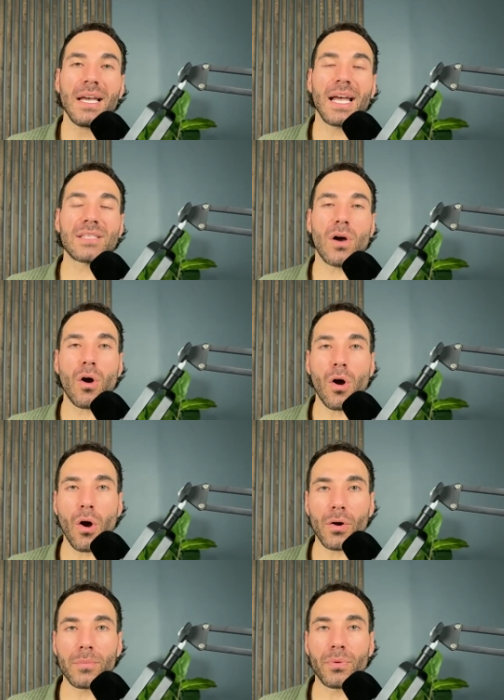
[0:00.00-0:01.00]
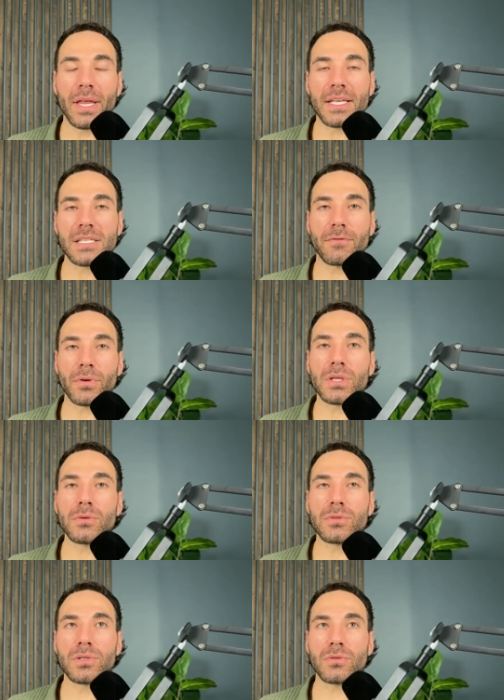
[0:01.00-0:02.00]
it's a hard place for
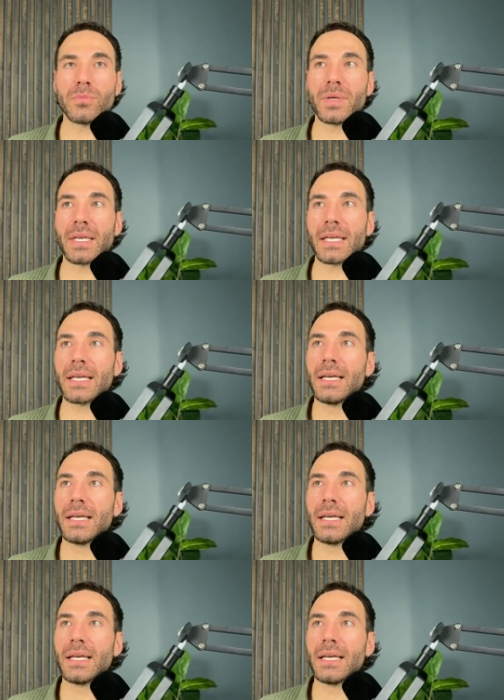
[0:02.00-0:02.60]
you to be